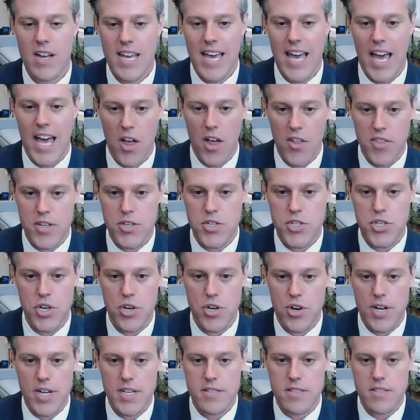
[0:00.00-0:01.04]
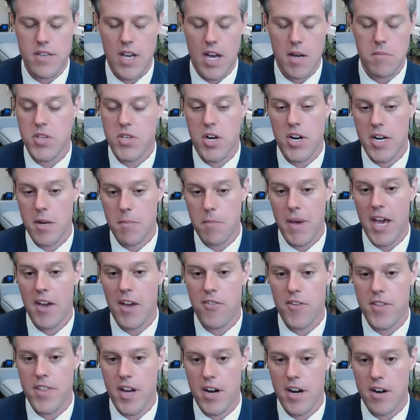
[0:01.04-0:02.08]
health insurance, to pay
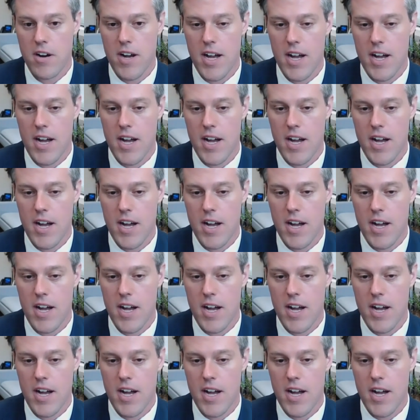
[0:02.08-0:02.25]
for their